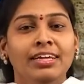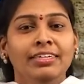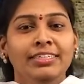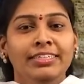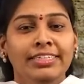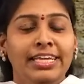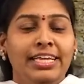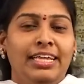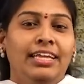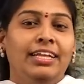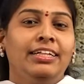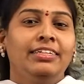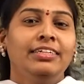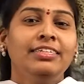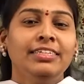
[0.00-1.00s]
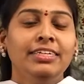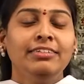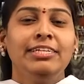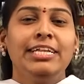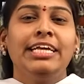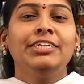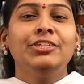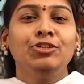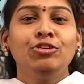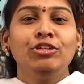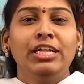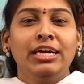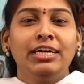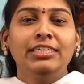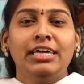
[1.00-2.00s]
See, this is linked to
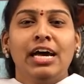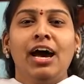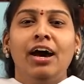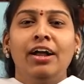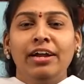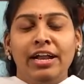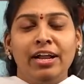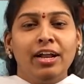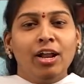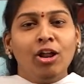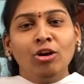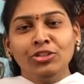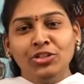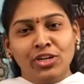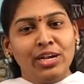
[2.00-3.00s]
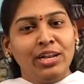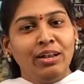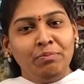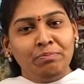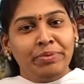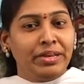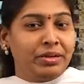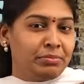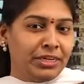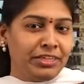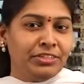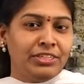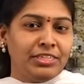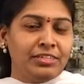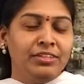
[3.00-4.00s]
that are ecological
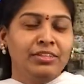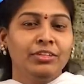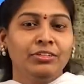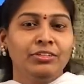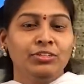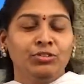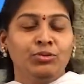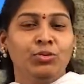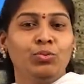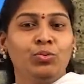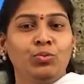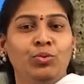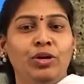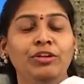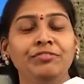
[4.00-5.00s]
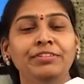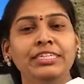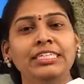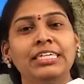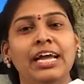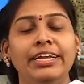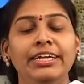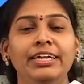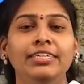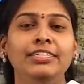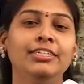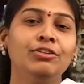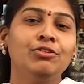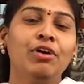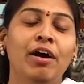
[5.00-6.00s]
pyramids. So one of the
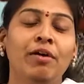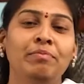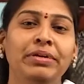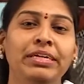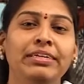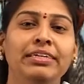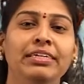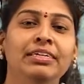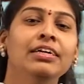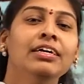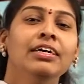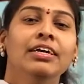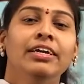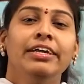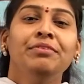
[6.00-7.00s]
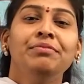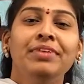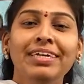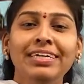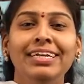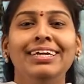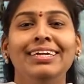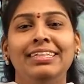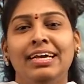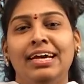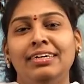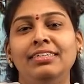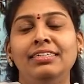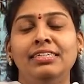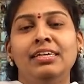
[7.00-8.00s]
scientists who have been invented
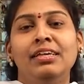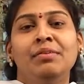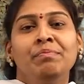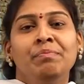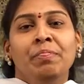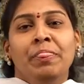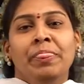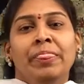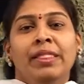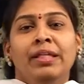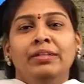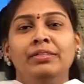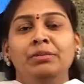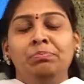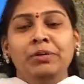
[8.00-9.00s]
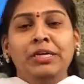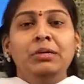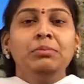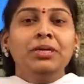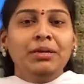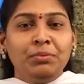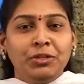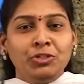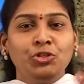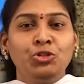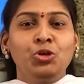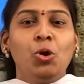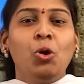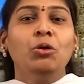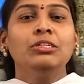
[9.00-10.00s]
that the pyramid, which
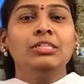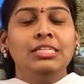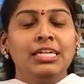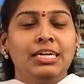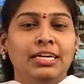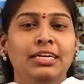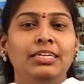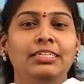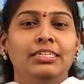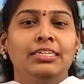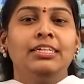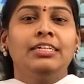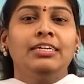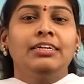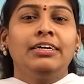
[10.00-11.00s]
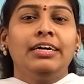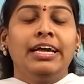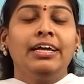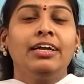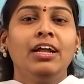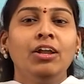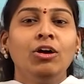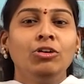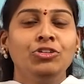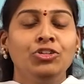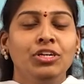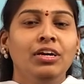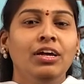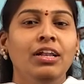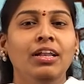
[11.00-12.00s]
shows that the
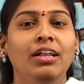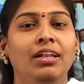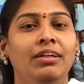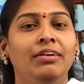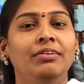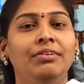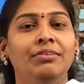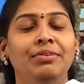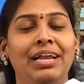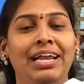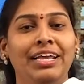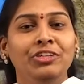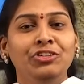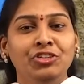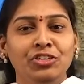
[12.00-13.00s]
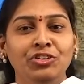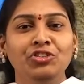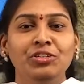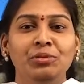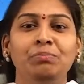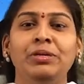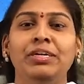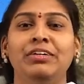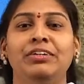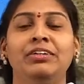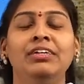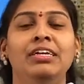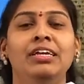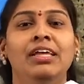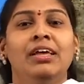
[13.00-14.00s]
ecological relationship
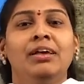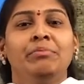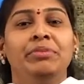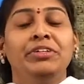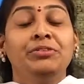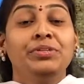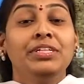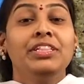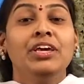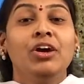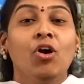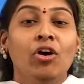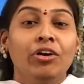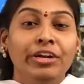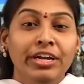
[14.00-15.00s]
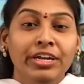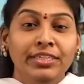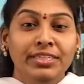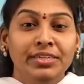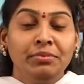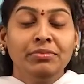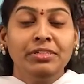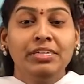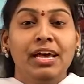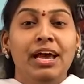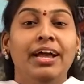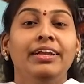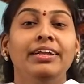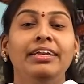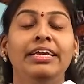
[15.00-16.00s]
here between the organisms,
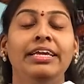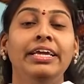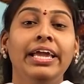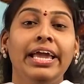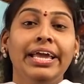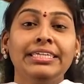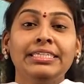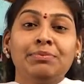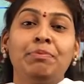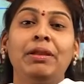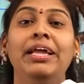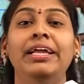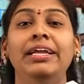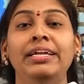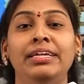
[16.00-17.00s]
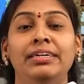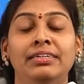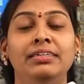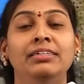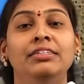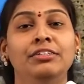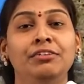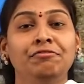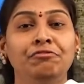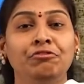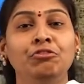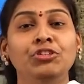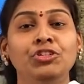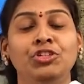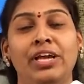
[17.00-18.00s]
and he explained the
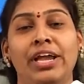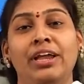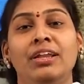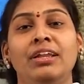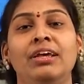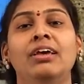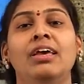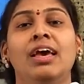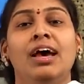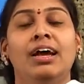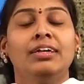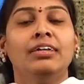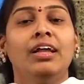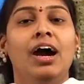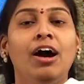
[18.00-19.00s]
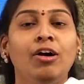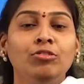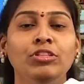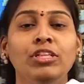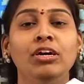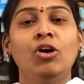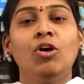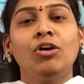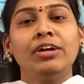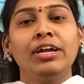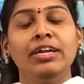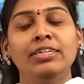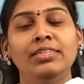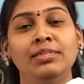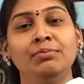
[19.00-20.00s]
food chain and how the
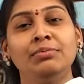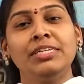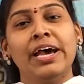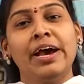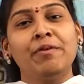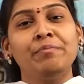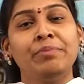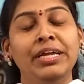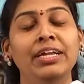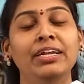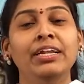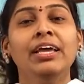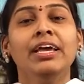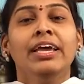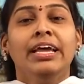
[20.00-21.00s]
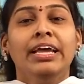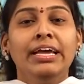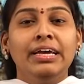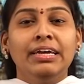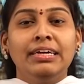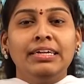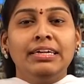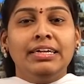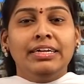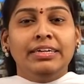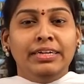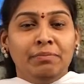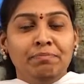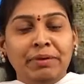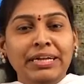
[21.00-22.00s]
organisms have been
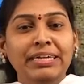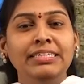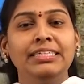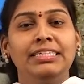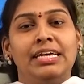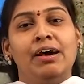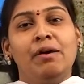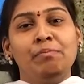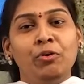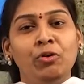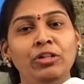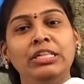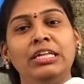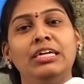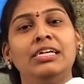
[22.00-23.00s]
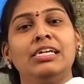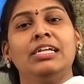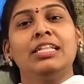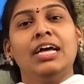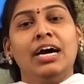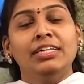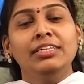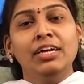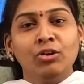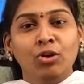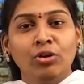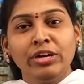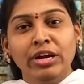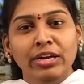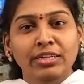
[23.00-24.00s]
depends upon that the other
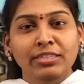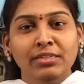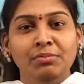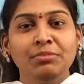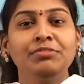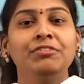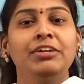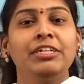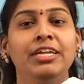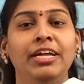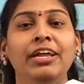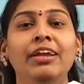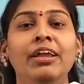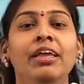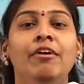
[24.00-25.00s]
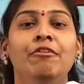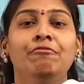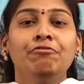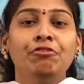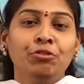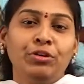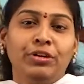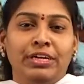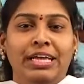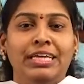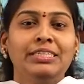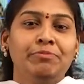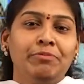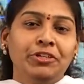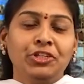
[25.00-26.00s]
organisms for their food
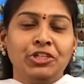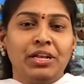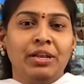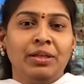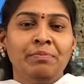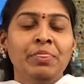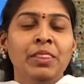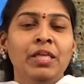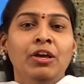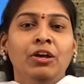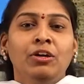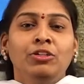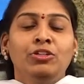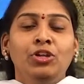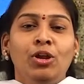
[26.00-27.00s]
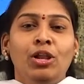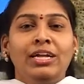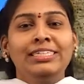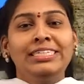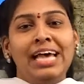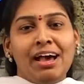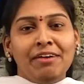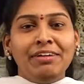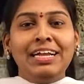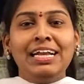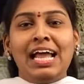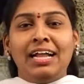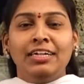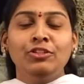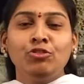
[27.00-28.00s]
especially. So let's have a
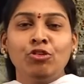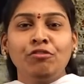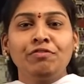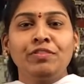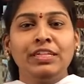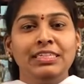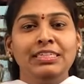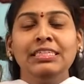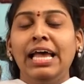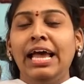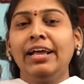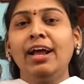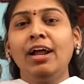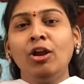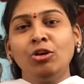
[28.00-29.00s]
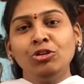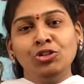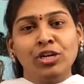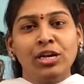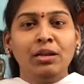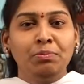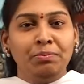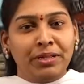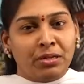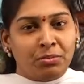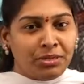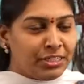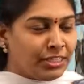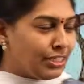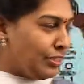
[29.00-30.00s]
glance of this ecological
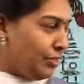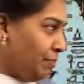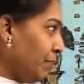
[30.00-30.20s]
pyramids.